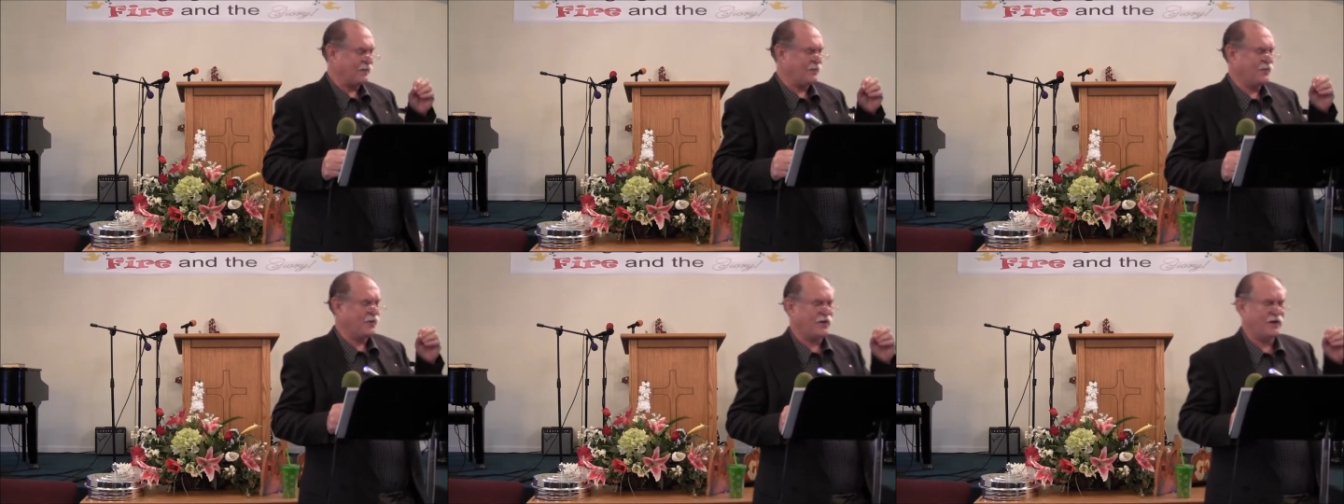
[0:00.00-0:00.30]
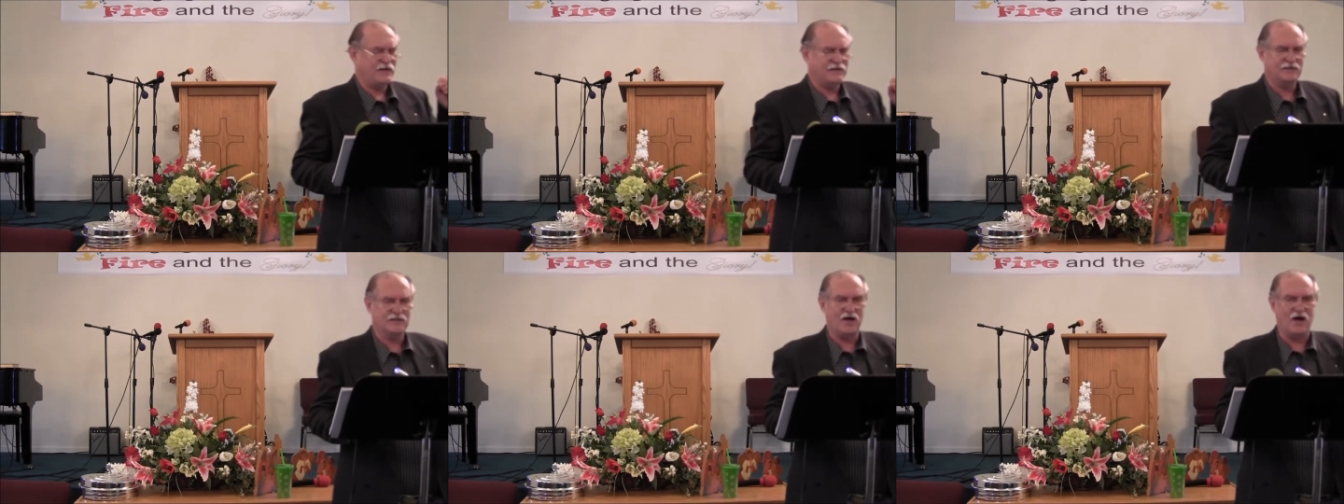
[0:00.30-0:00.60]
I
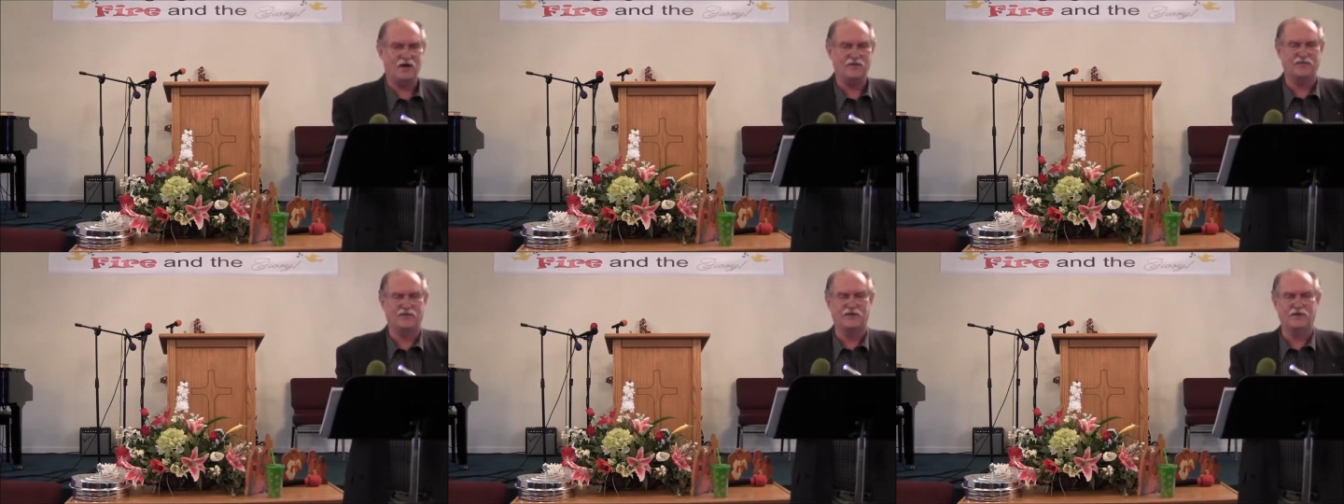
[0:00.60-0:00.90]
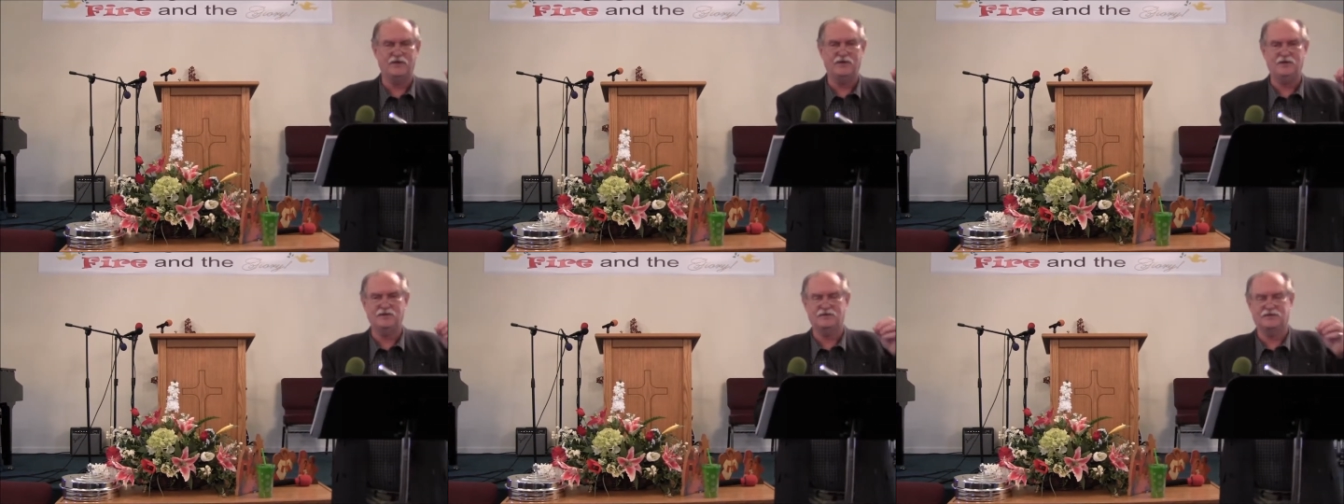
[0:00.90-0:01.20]
praise God for
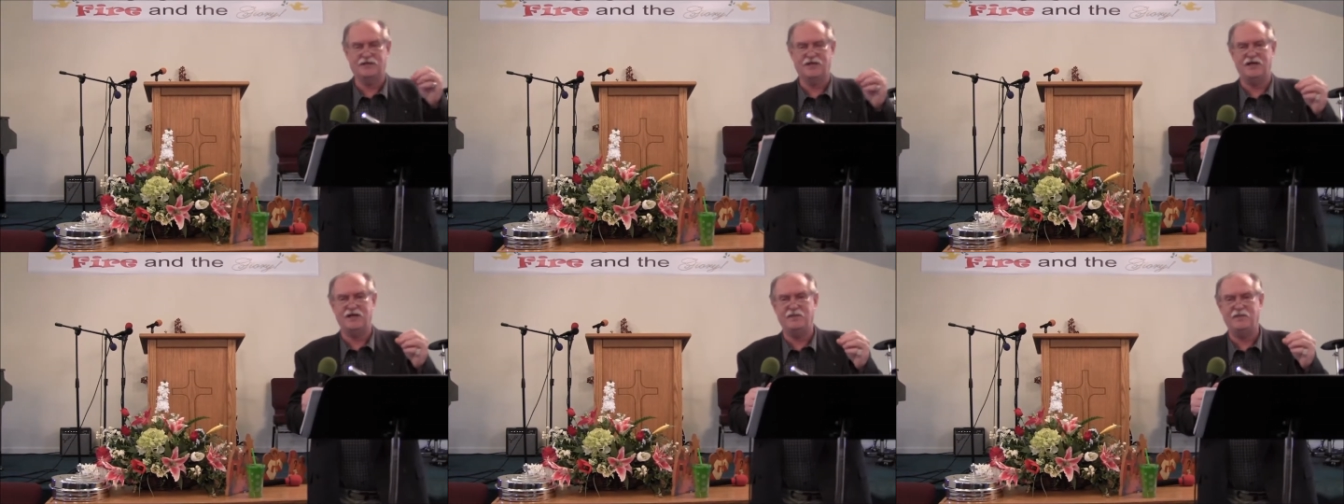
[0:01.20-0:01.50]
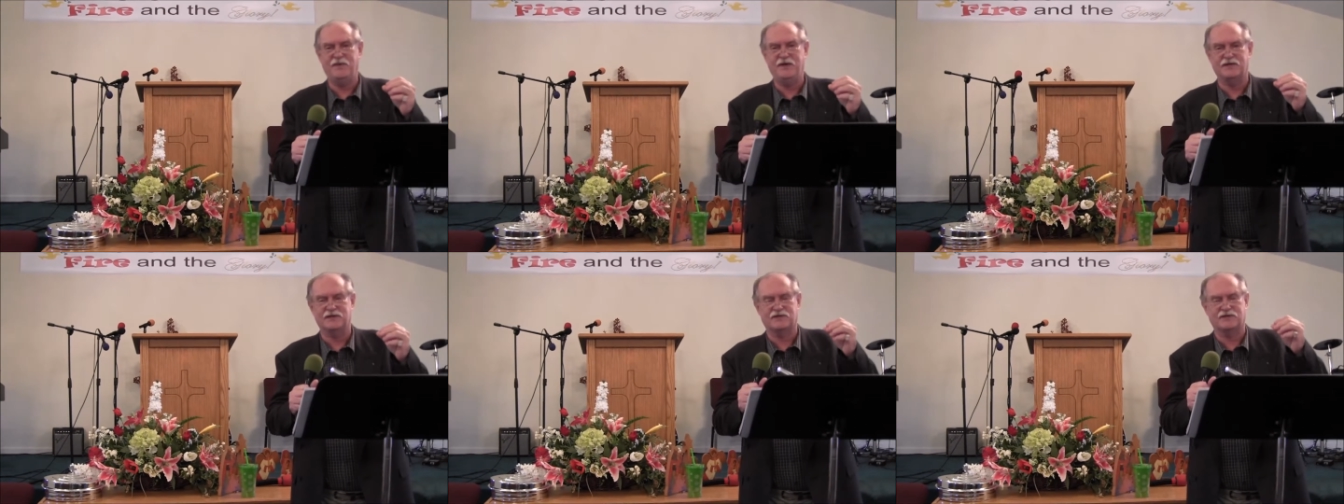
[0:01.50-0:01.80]
little
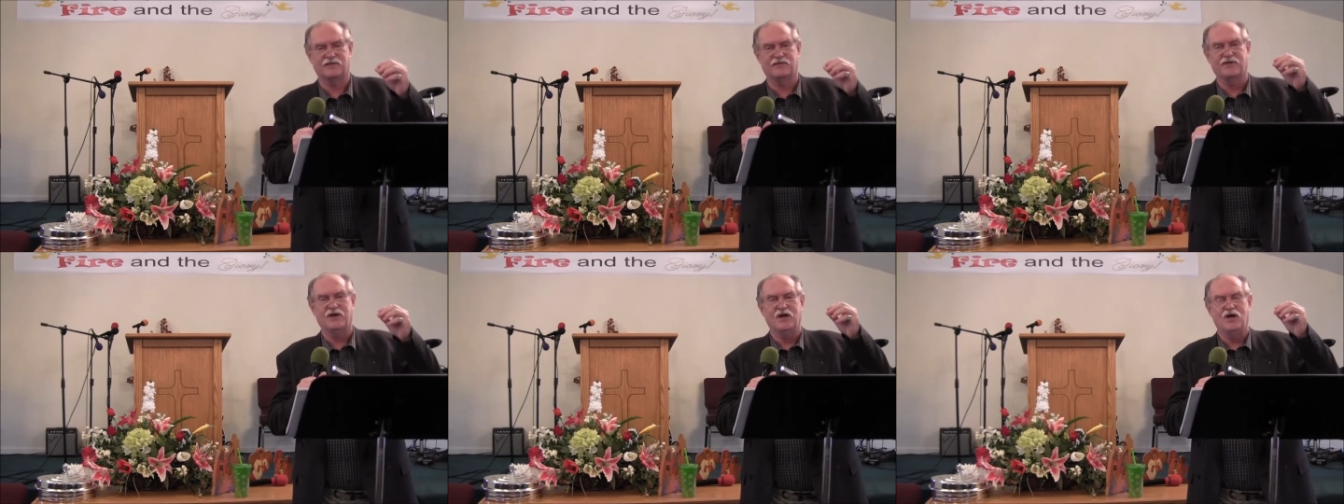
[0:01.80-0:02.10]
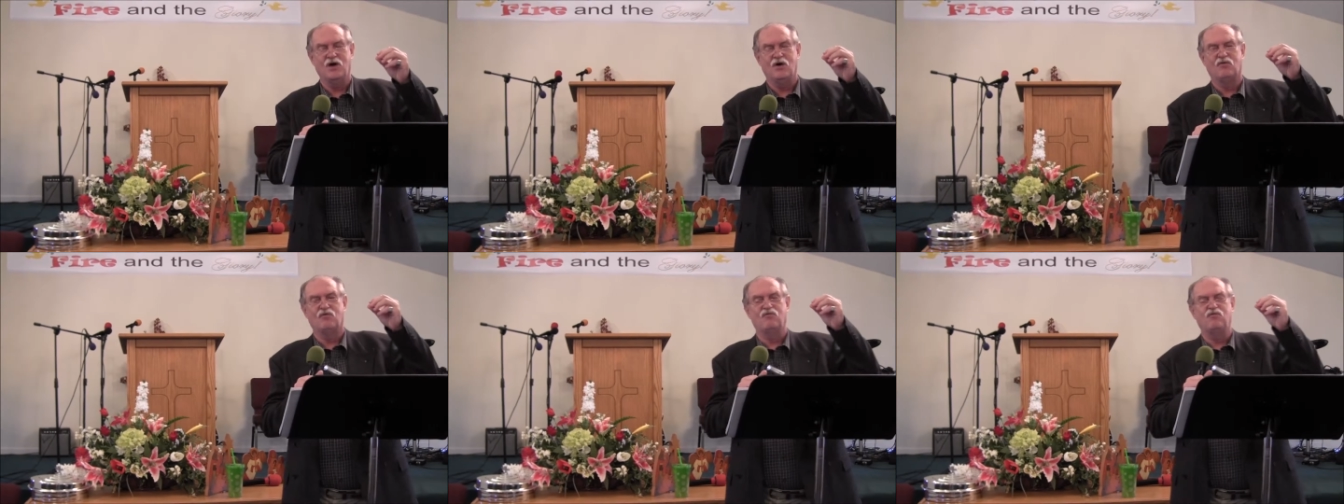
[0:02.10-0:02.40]
tidbits of
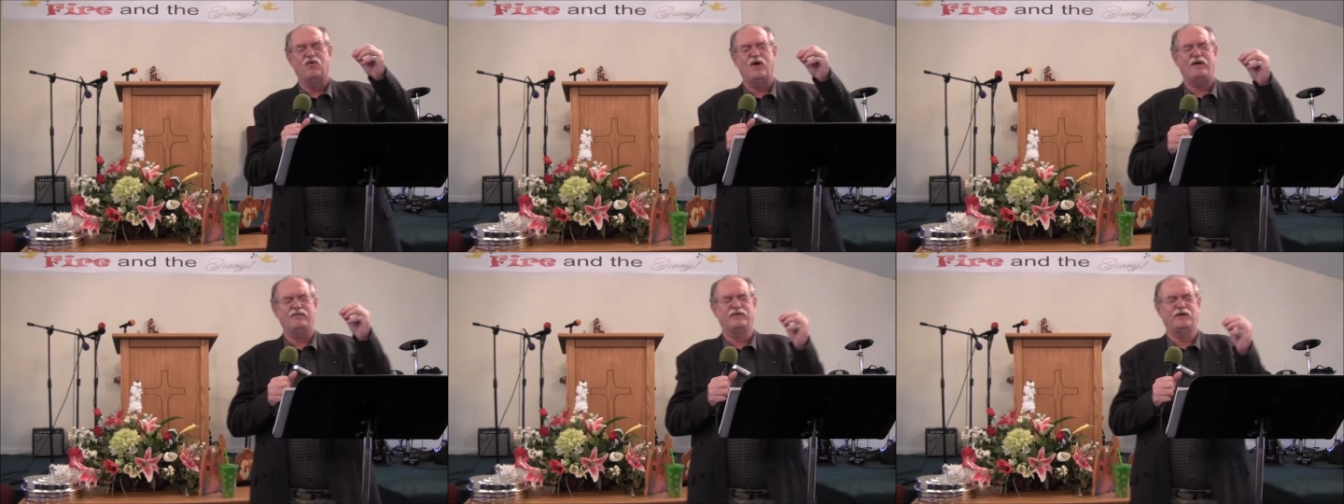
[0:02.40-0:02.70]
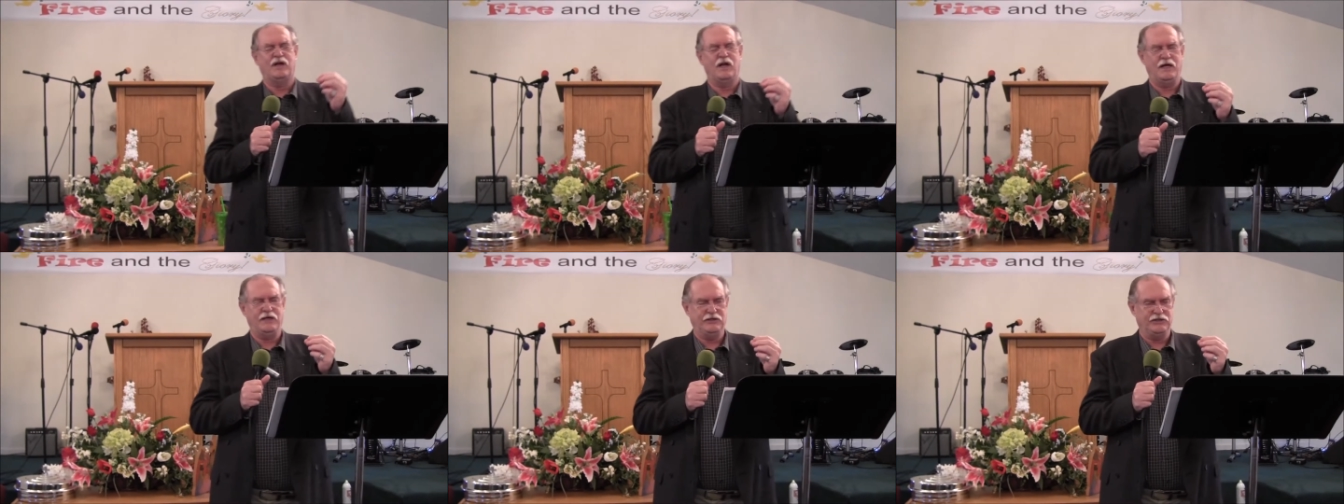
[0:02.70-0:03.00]

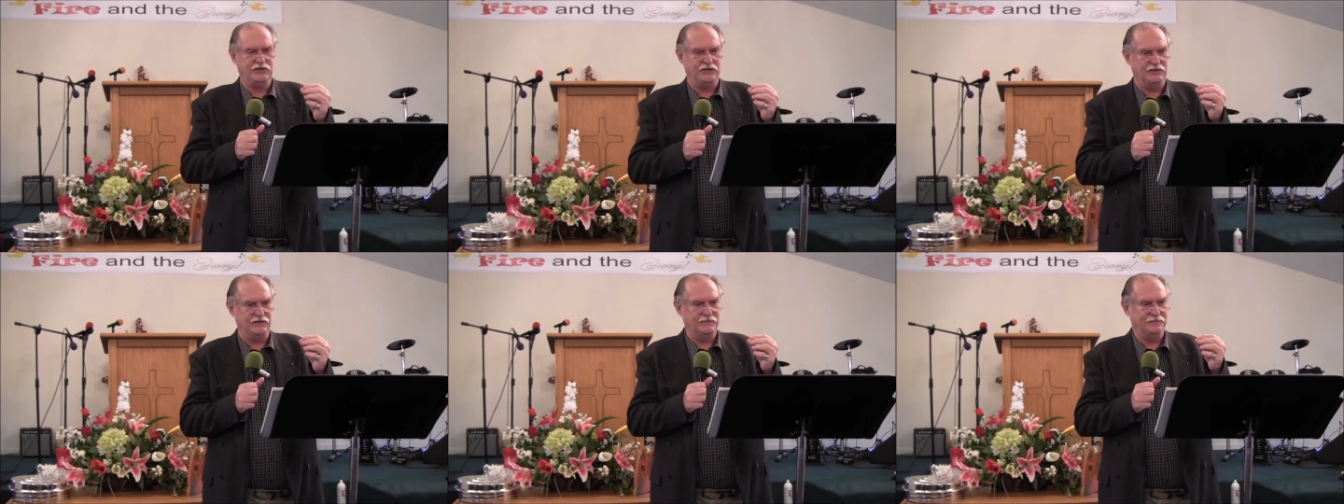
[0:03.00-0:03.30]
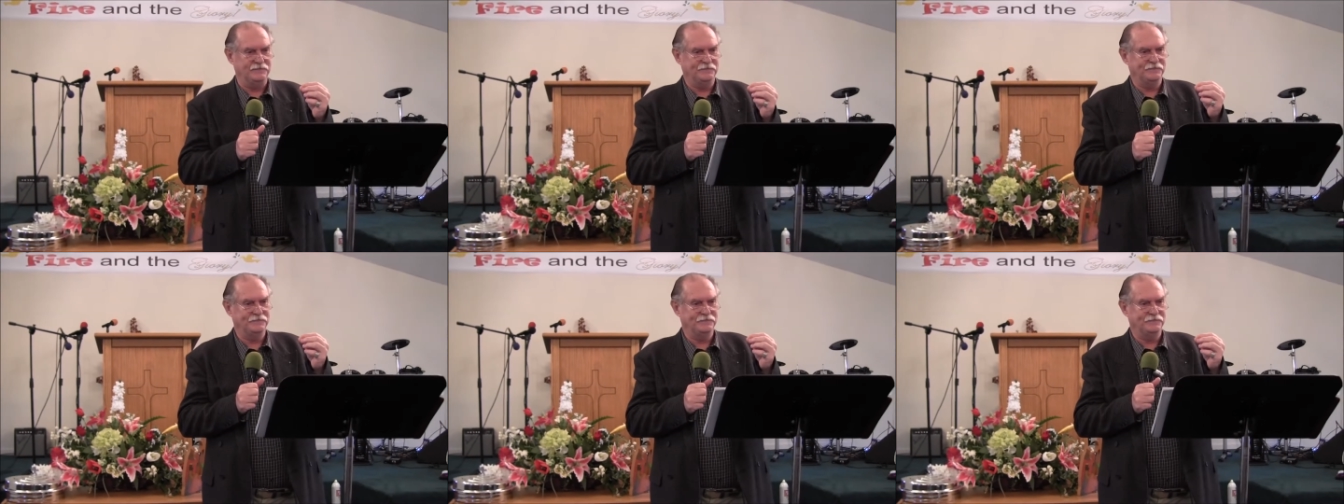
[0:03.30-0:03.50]
revelation.